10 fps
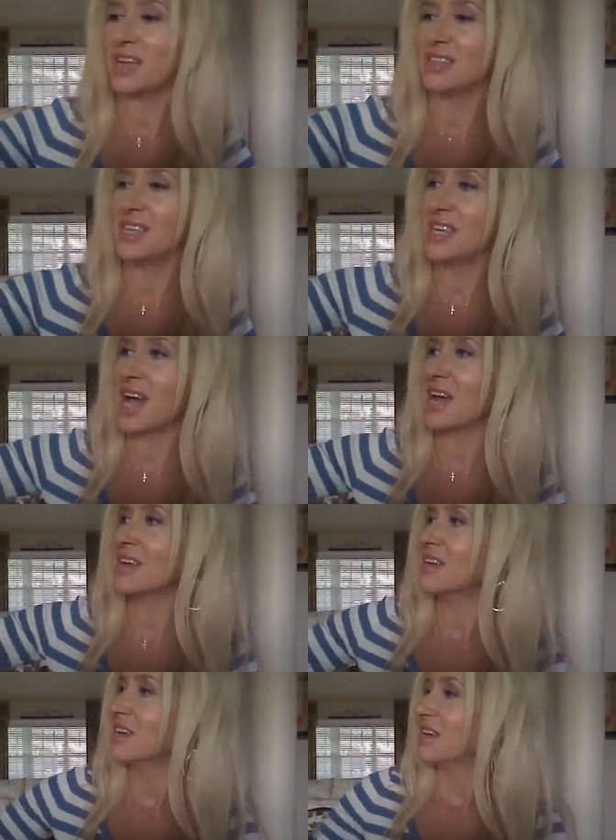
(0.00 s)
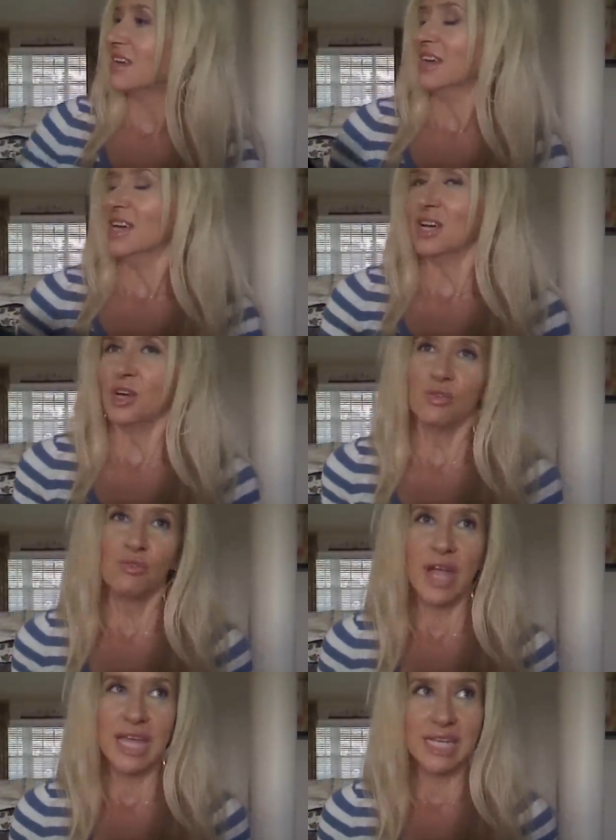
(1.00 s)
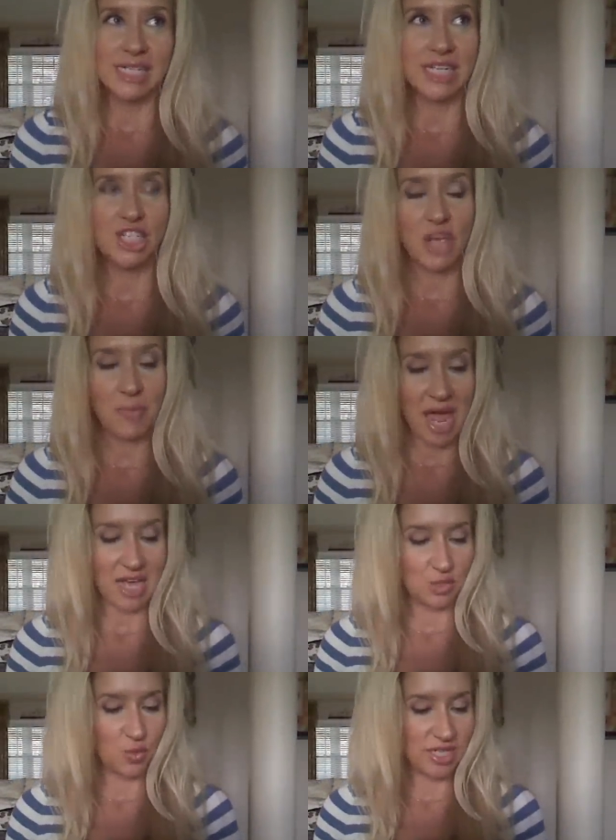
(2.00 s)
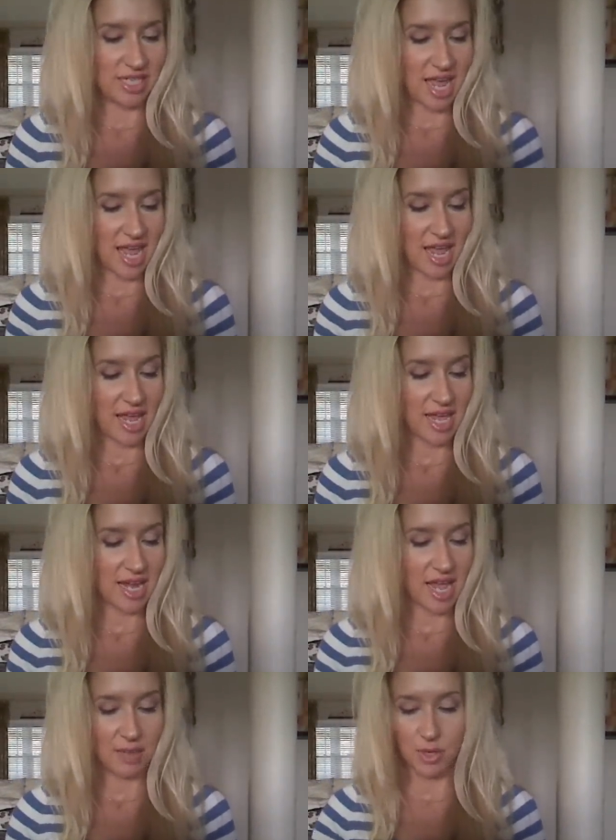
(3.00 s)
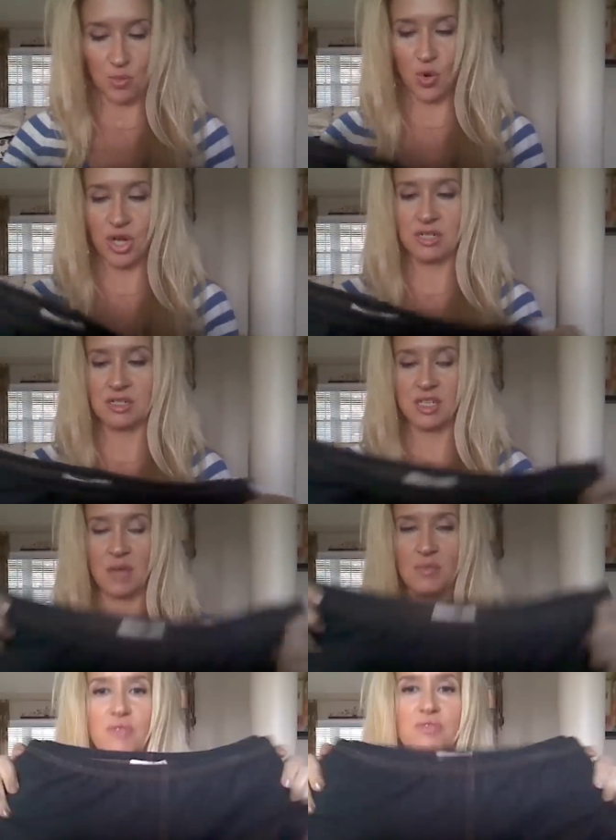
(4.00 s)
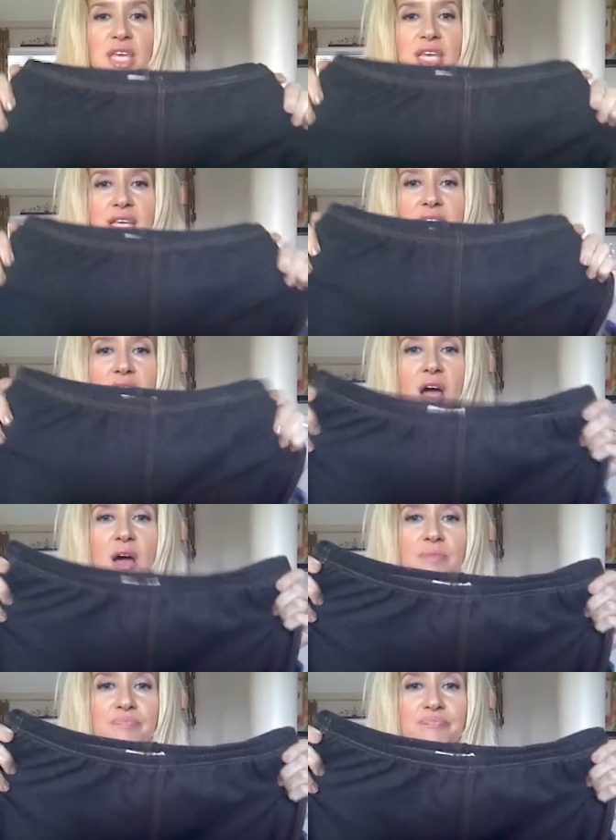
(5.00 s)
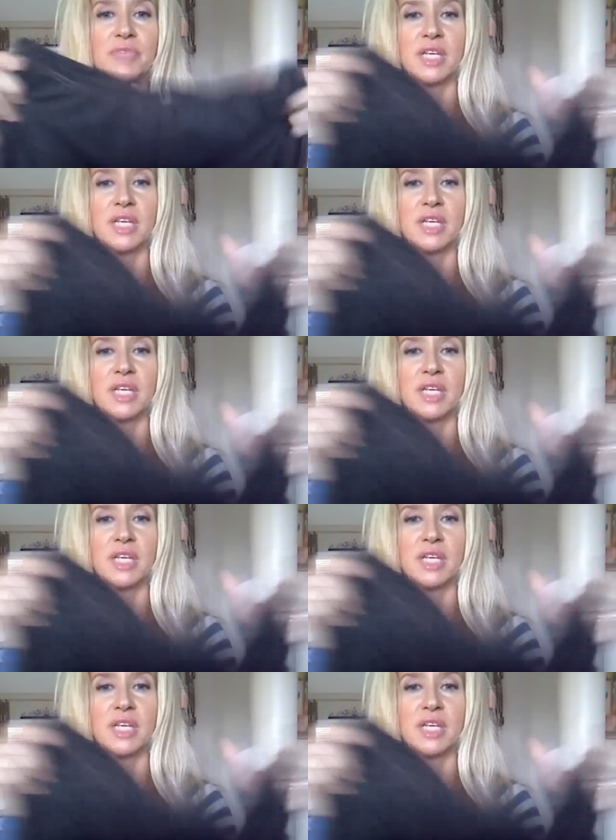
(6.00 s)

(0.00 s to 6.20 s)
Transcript: And then I ran in TJ Maxx one day and I had been wanting some of these um,